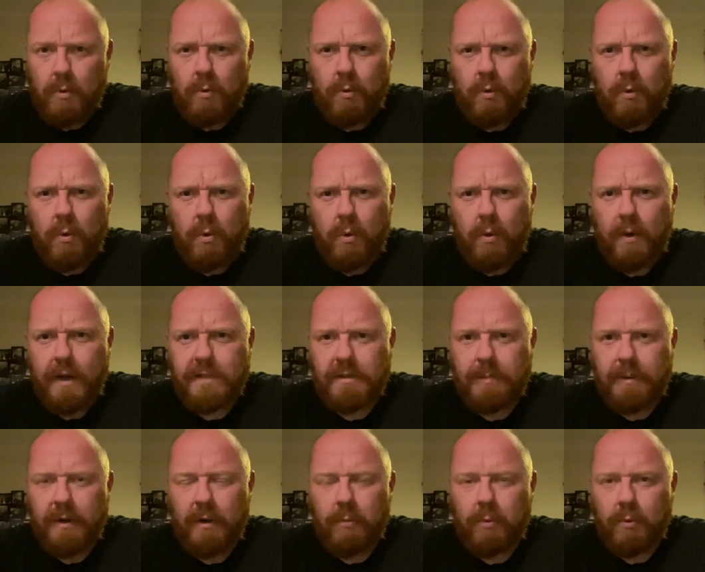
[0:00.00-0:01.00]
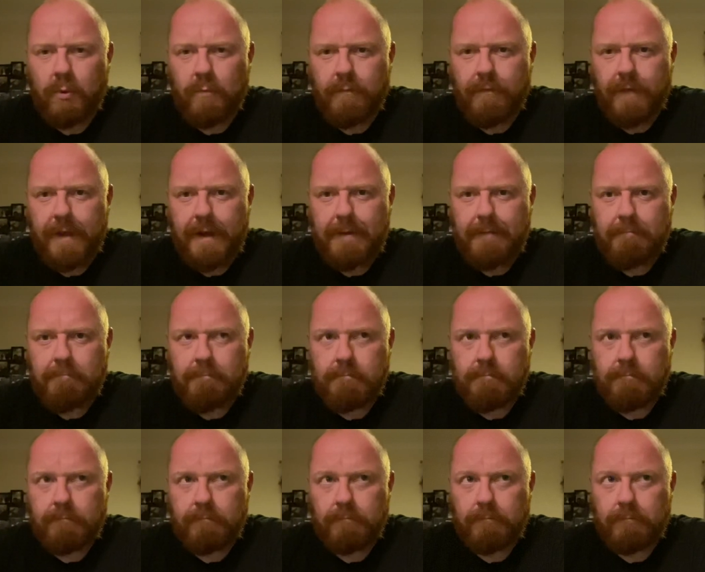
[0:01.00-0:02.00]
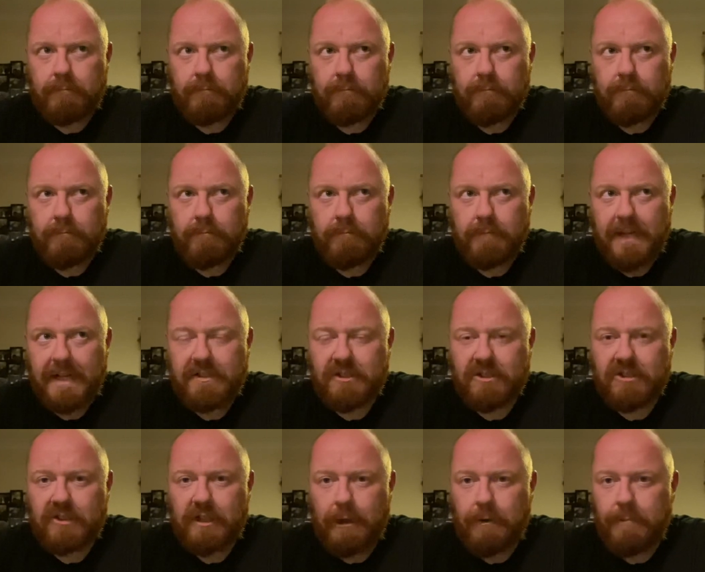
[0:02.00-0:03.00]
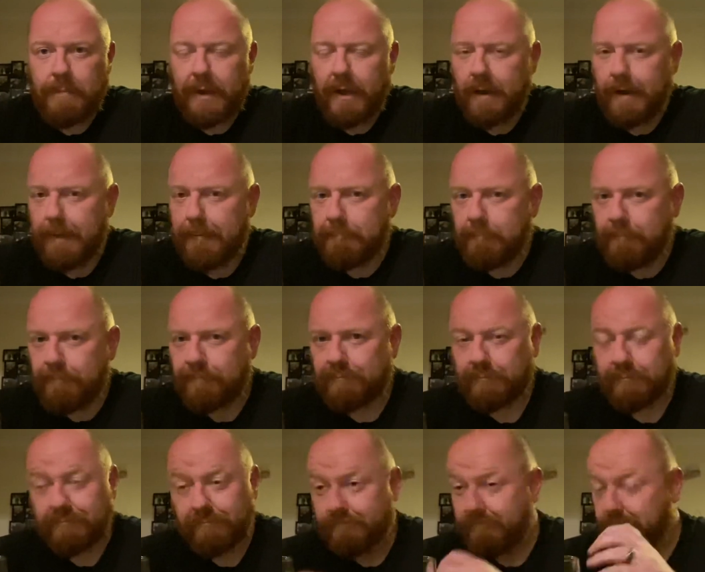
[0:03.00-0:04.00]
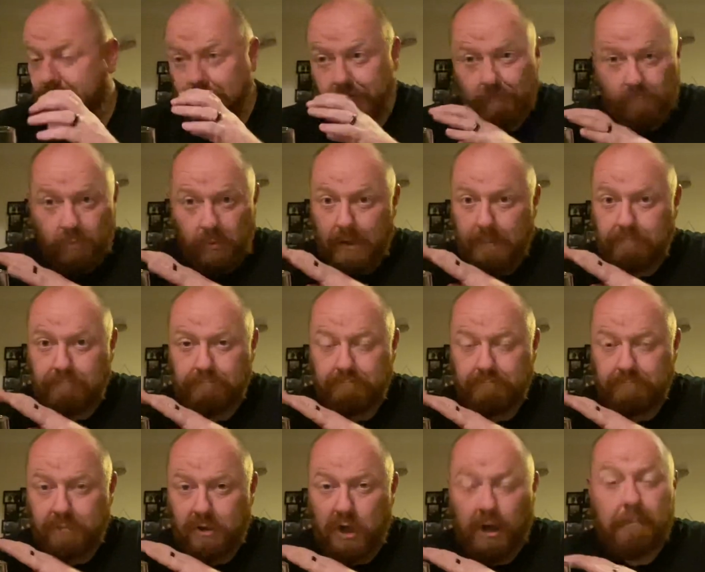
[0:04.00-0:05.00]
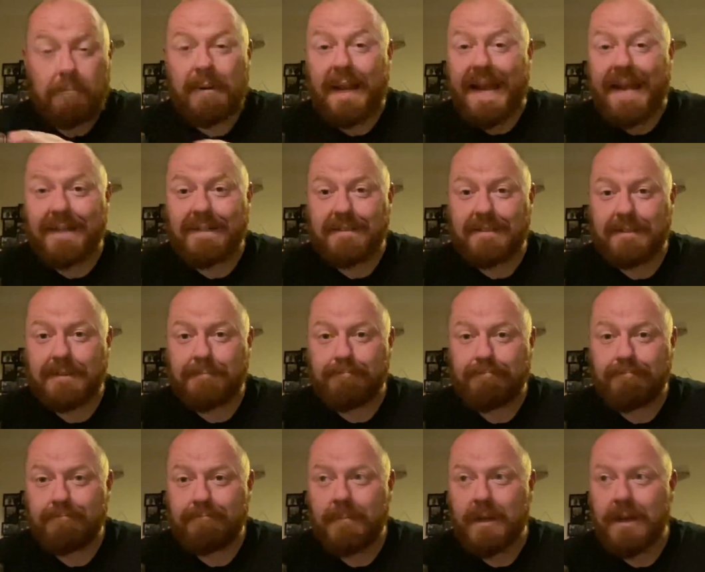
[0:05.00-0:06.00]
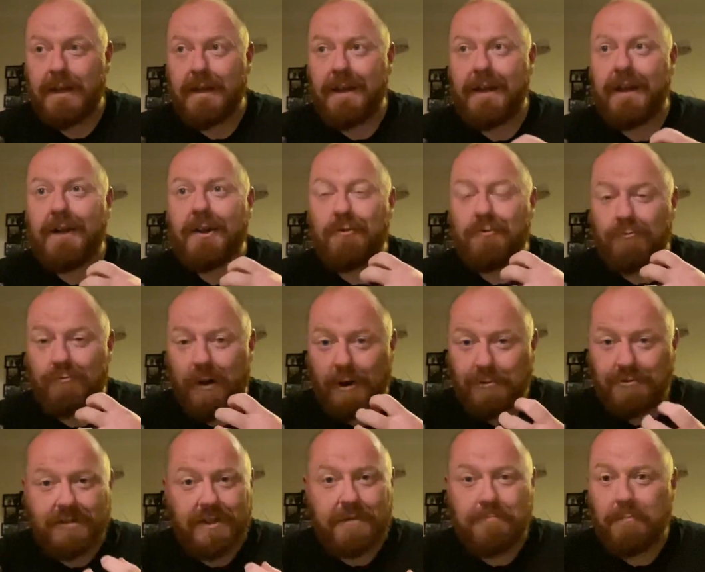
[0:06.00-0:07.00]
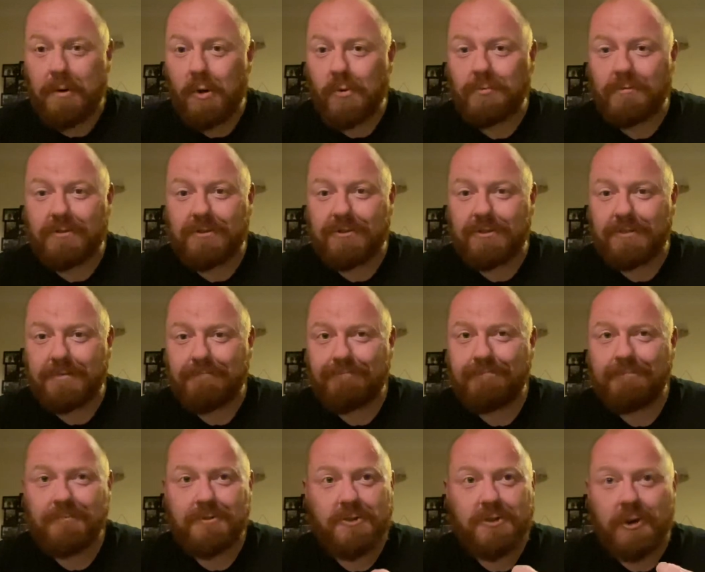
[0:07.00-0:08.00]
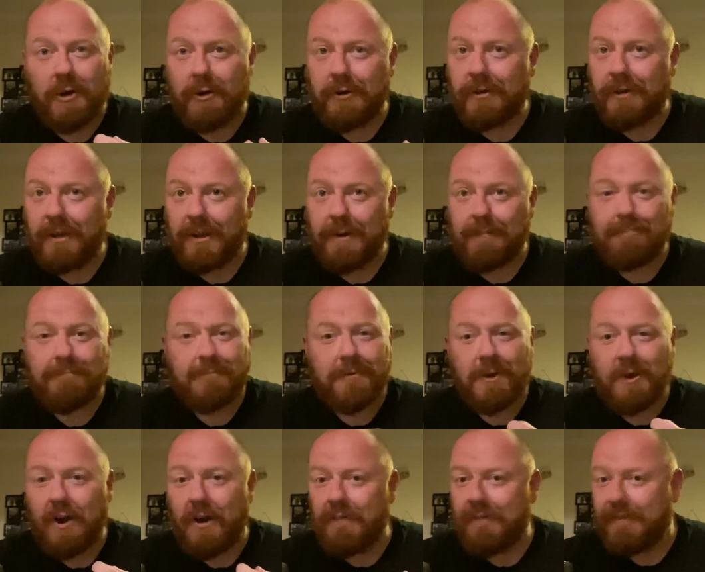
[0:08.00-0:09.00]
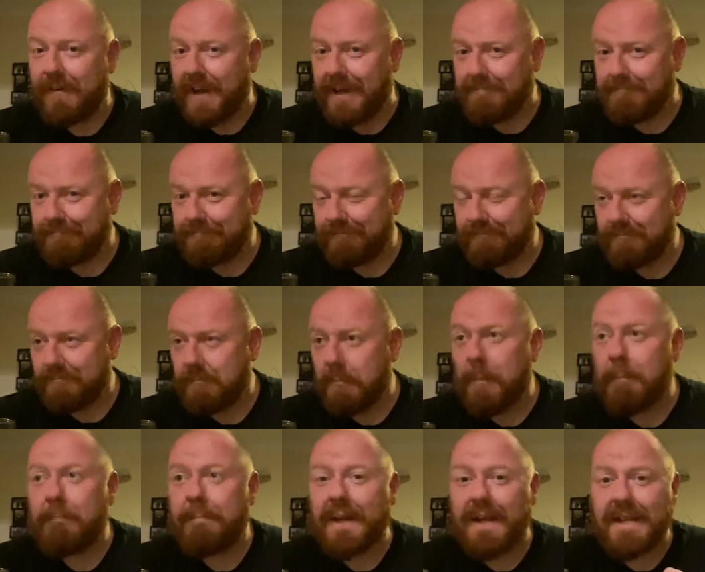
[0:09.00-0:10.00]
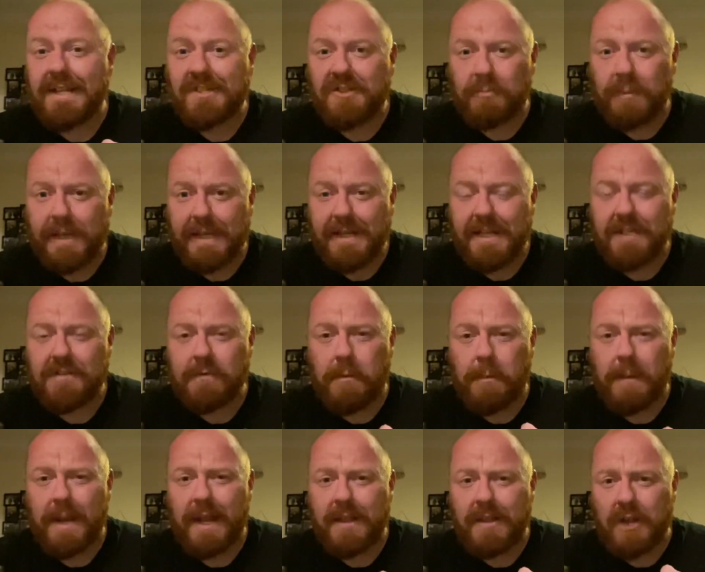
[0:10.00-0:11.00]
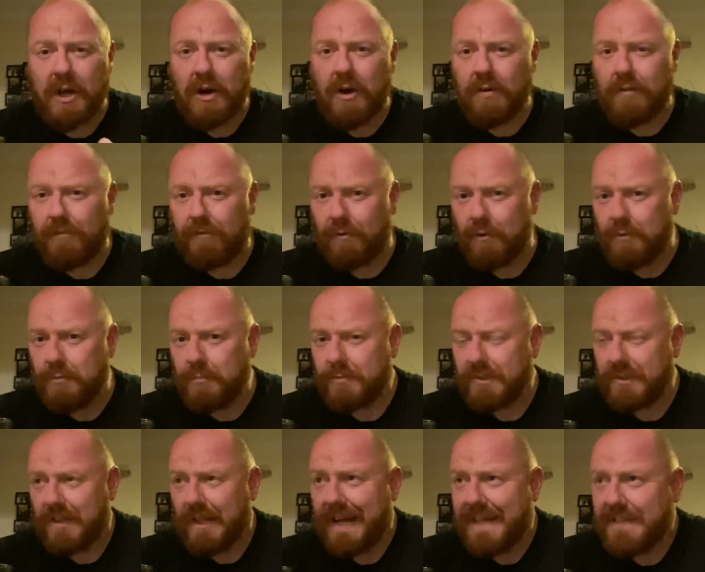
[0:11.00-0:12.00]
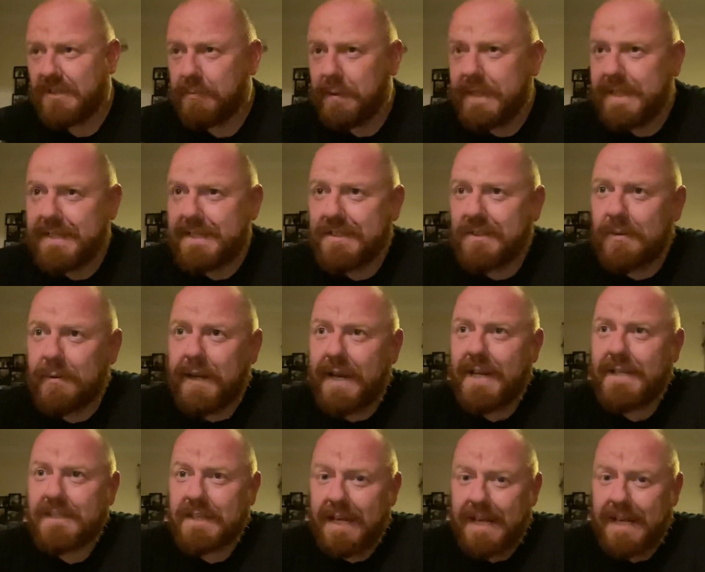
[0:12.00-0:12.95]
Oh, there's a bit of warmth there. That's a slow burner. Complex. Roasted malts. Chocolate. Coffee. Bit of sweetness and a bit of dark fruit, slight sweetness to it.